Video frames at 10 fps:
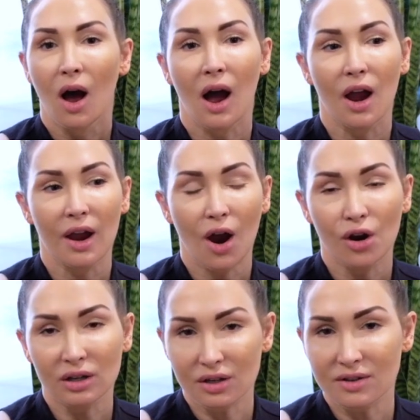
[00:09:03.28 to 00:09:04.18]
I
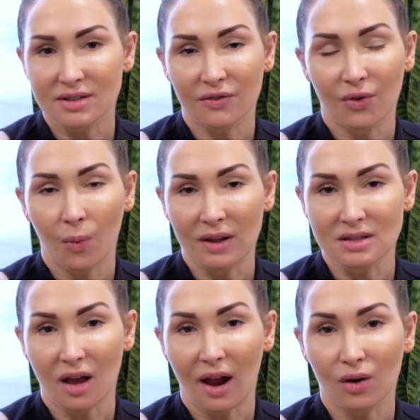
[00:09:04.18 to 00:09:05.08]
only used it for one
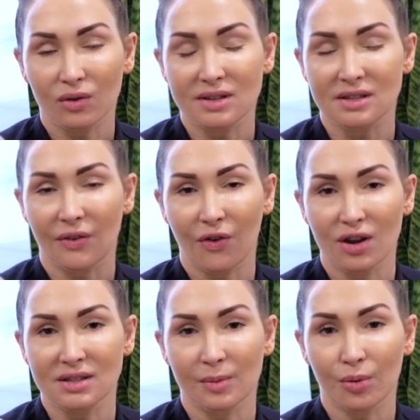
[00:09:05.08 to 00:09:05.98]
cycle. This is a
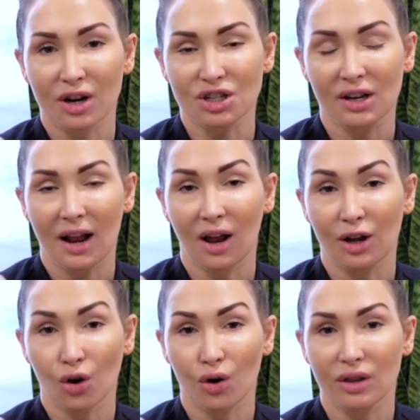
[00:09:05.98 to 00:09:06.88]
first impression, and I
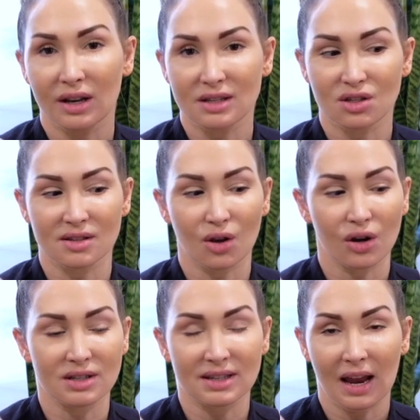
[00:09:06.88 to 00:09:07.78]
know that it's just
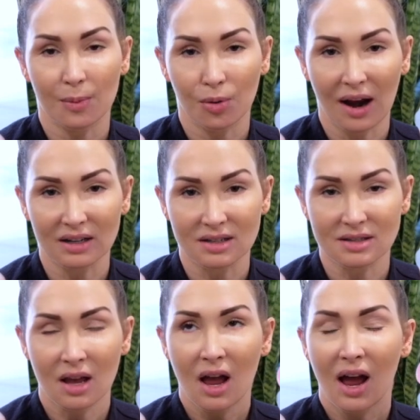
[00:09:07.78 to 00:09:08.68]
going to take
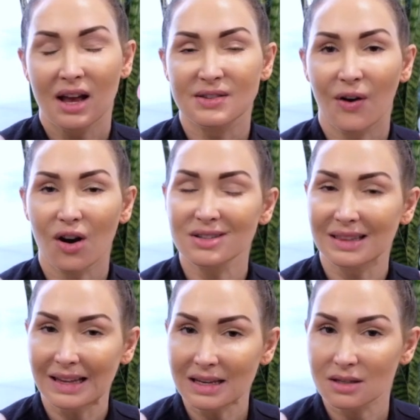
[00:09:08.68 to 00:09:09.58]
practice. As far as
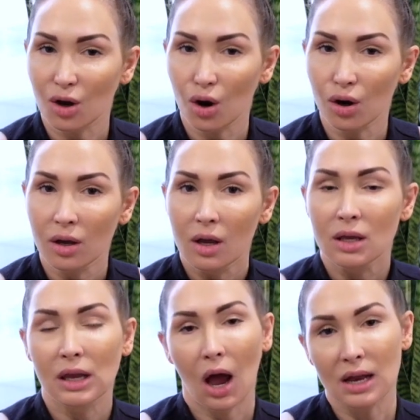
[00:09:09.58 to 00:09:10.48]
leaks go,
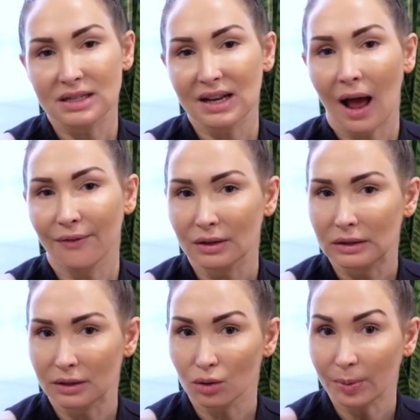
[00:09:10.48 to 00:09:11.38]
yeah, I did have a
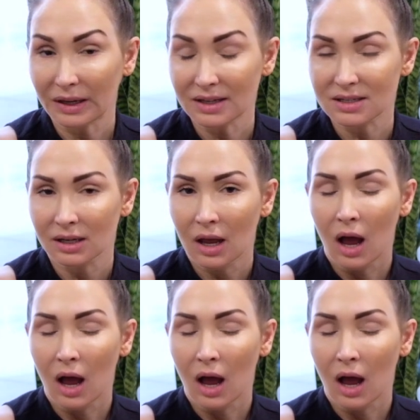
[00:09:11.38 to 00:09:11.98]
little bit.